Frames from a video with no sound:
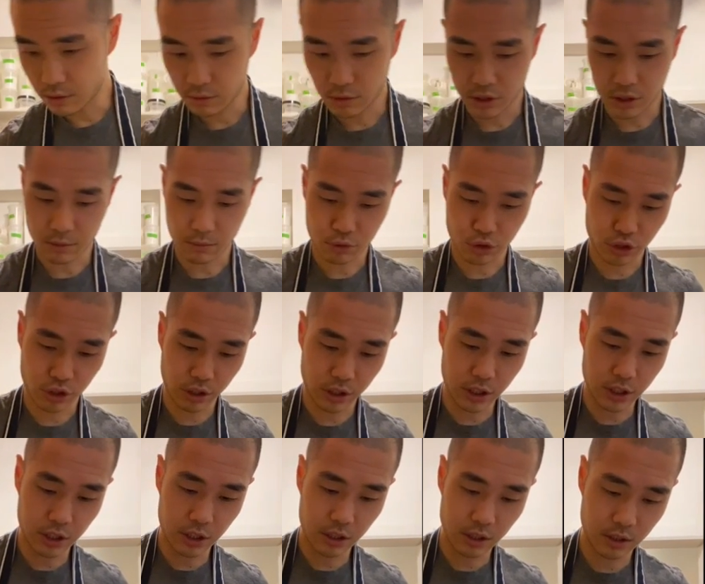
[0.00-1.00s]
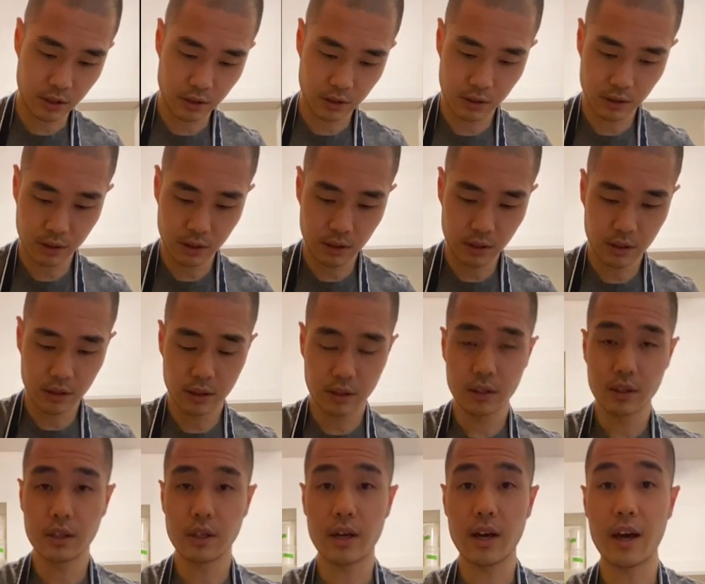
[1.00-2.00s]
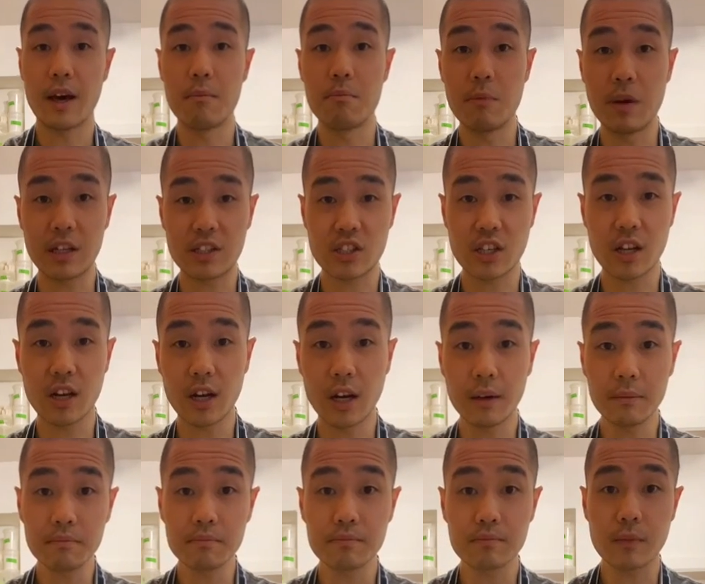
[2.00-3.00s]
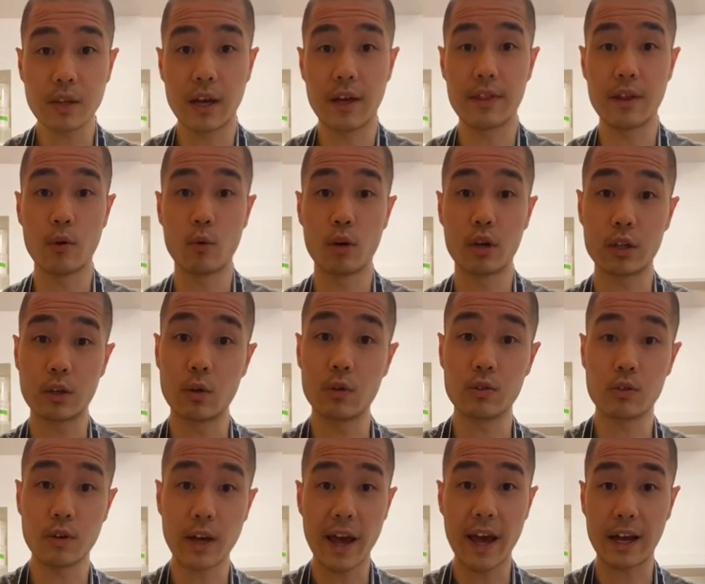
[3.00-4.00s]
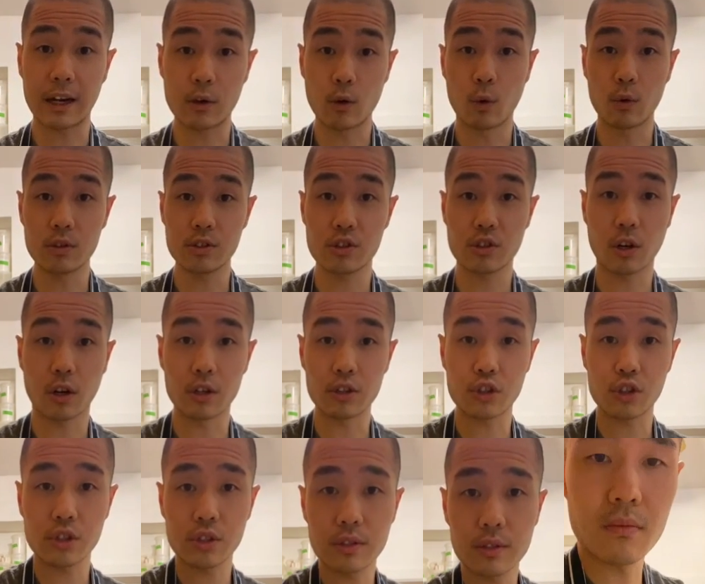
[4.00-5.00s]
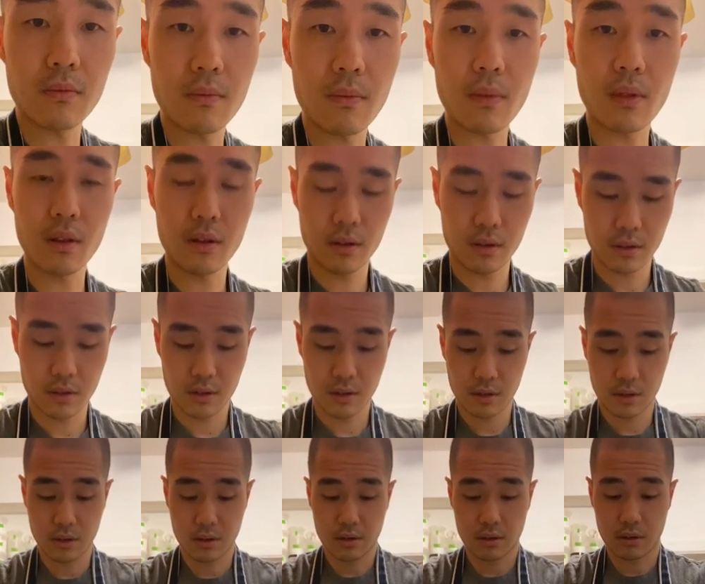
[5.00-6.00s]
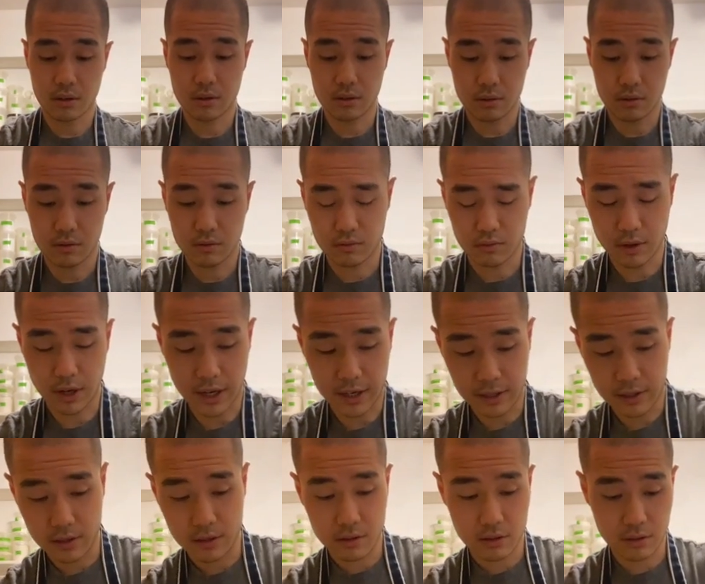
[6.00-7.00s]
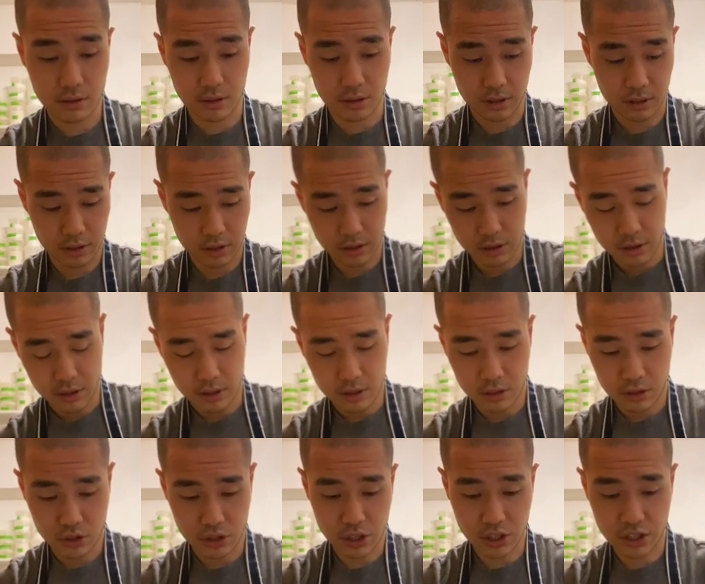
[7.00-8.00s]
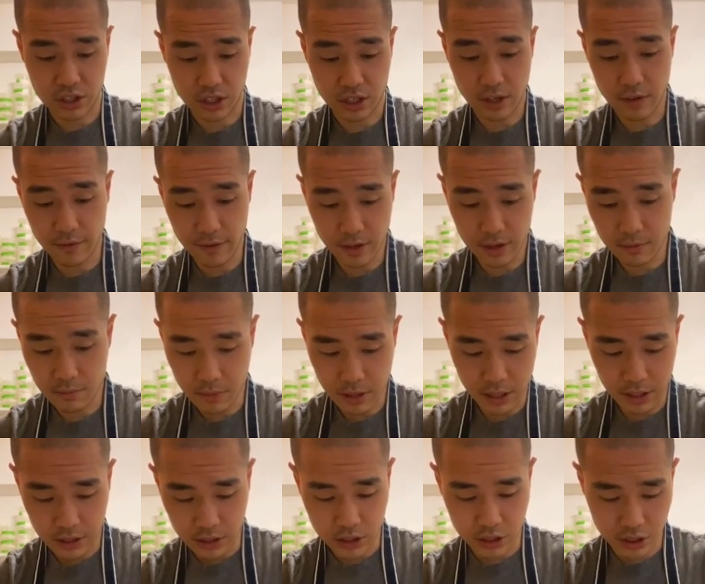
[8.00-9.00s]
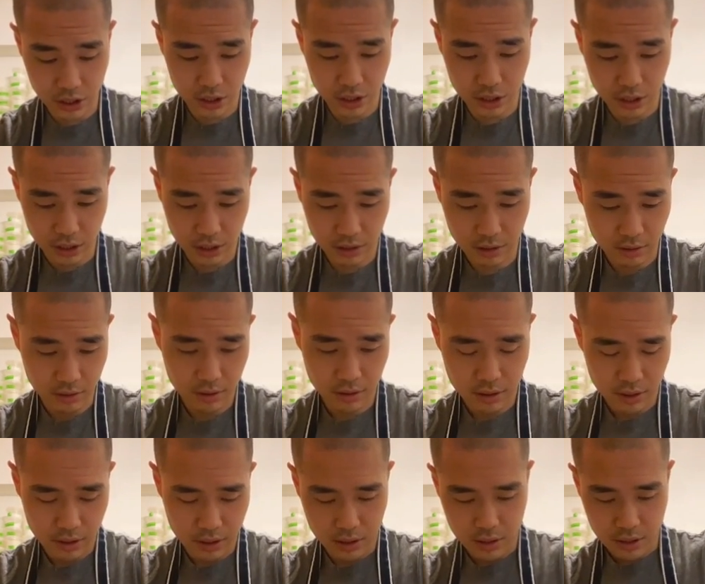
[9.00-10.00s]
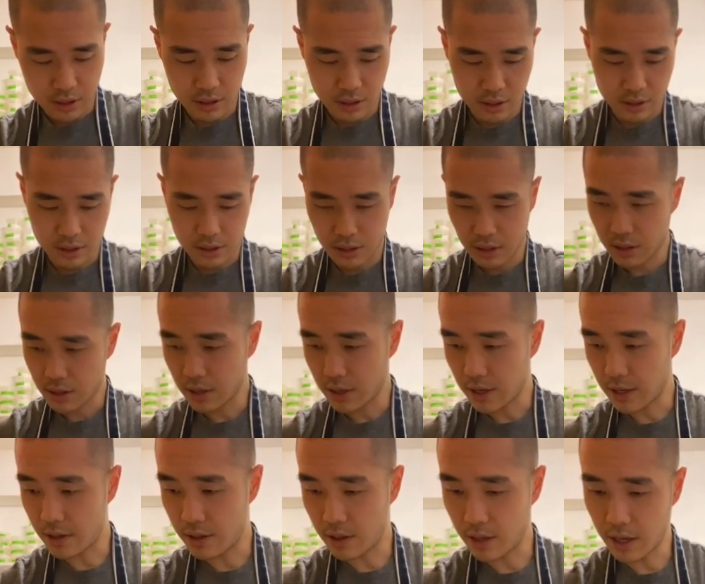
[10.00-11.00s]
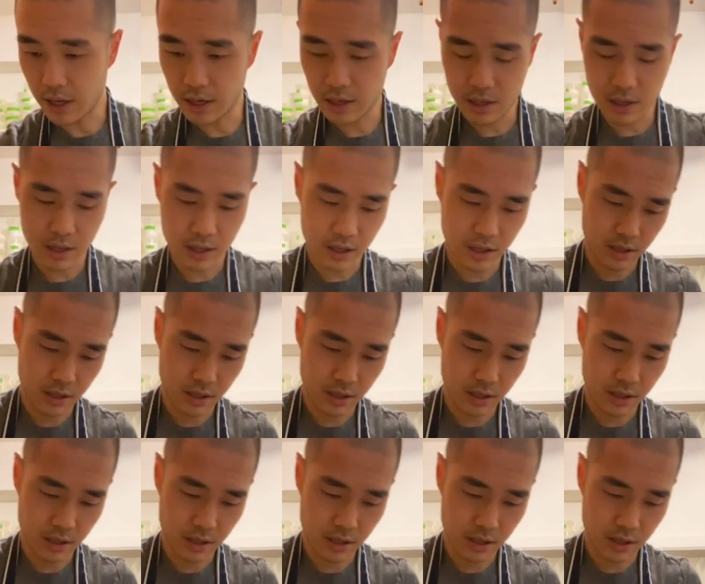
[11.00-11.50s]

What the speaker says: some sugar, and mix it up, and then we're going to add cornstarch. Right, just give it a mix, and then